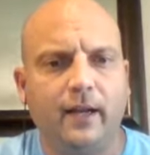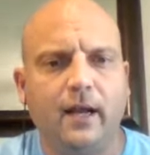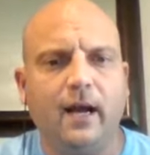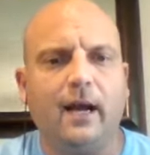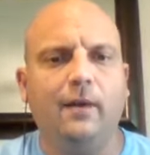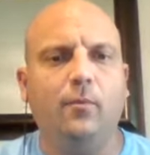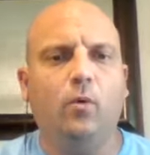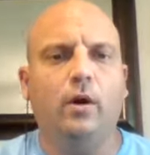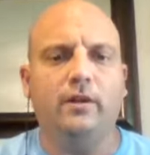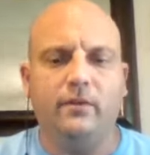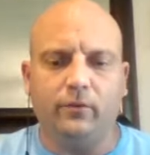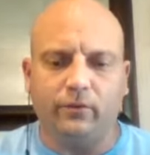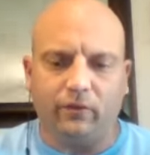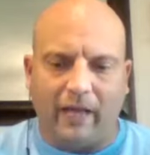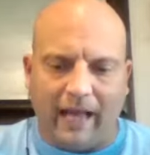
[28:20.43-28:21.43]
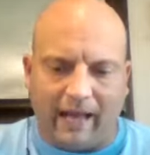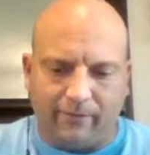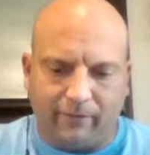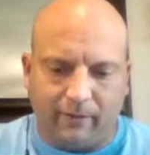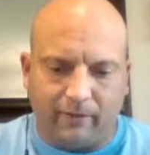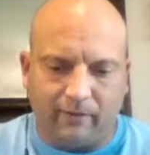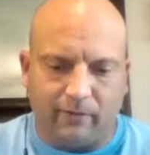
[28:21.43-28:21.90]
I want those
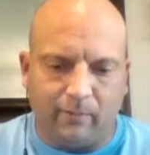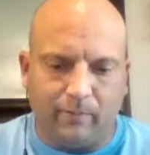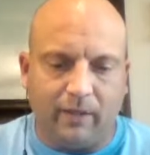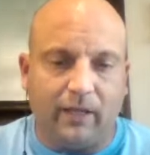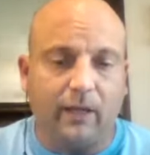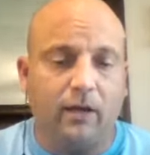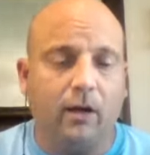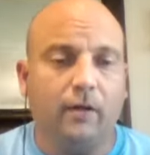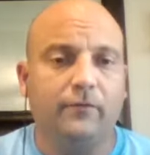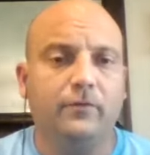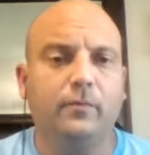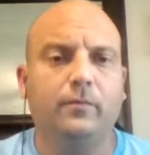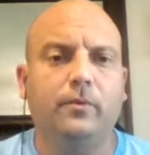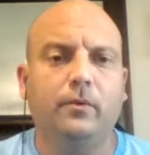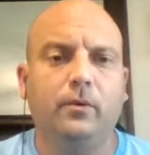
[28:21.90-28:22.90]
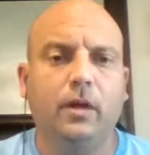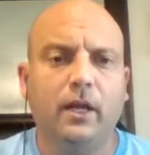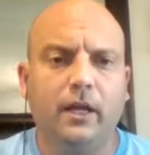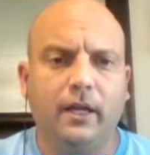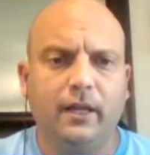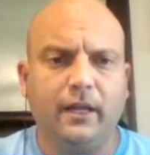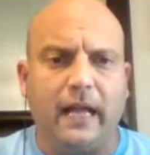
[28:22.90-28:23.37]
athletes to be comfortable
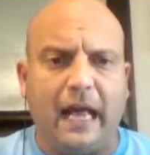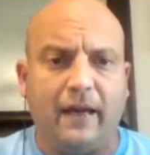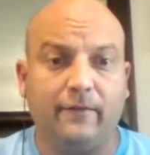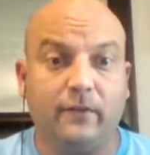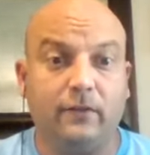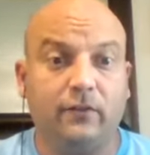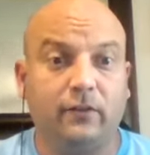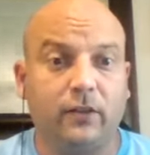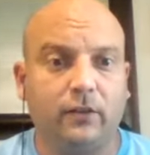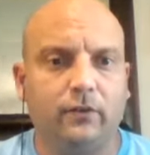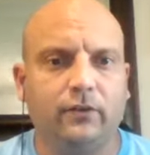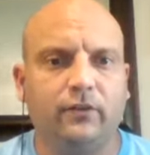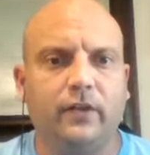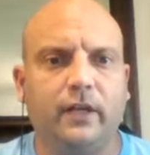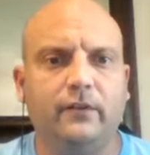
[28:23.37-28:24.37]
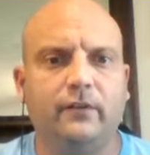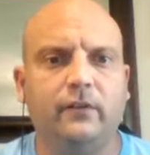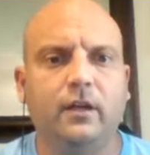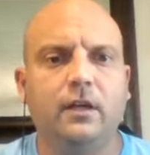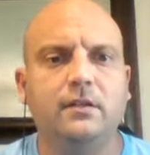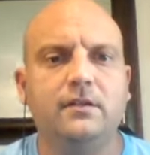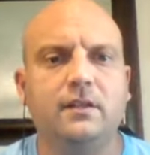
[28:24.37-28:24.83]
and to have the skill sets
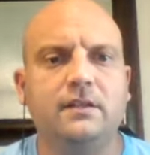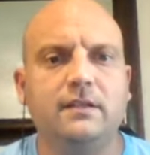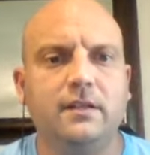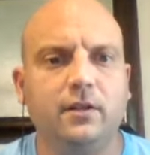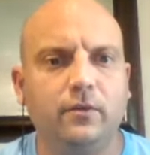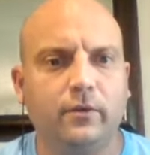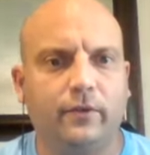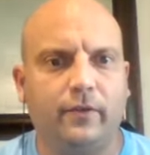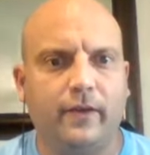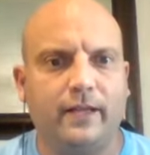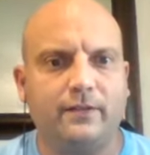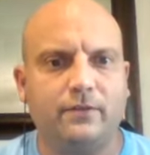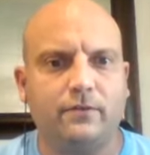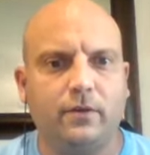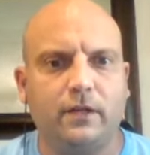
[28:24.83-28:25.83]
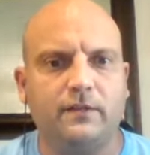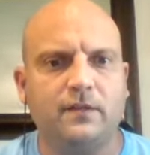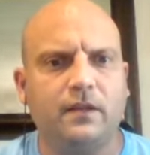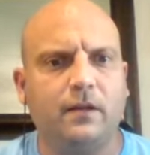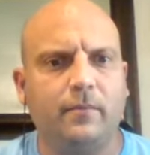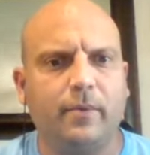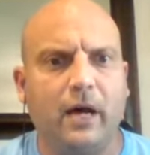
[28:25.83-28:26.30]
to deal with that stress
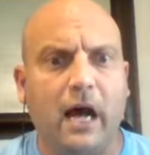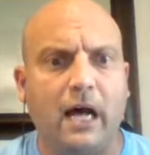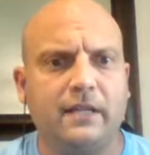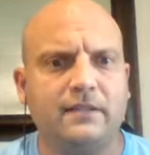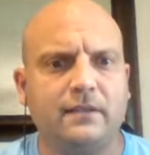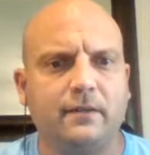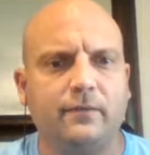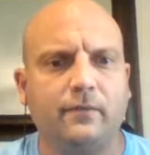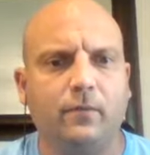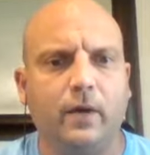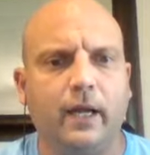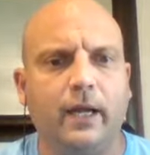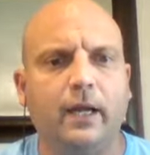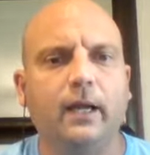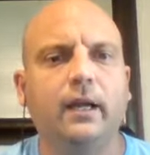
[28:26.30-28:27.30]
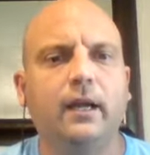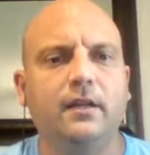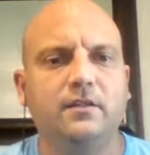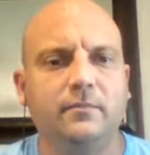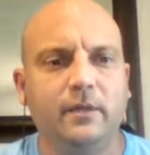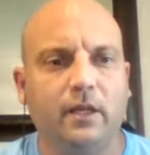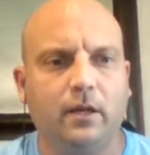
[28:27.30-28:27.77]
in a positive way and to
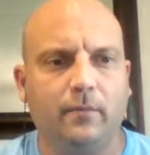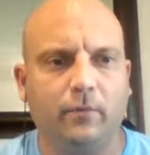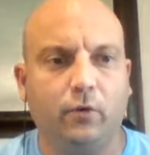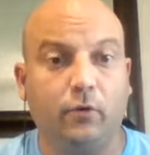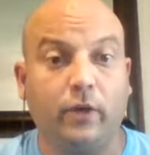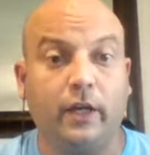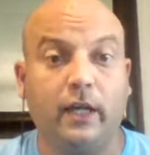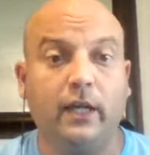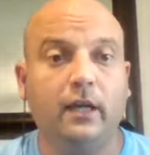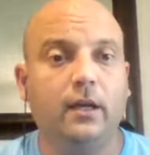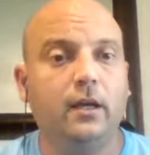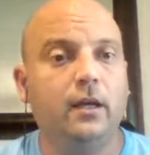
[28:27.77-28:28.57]
become gritty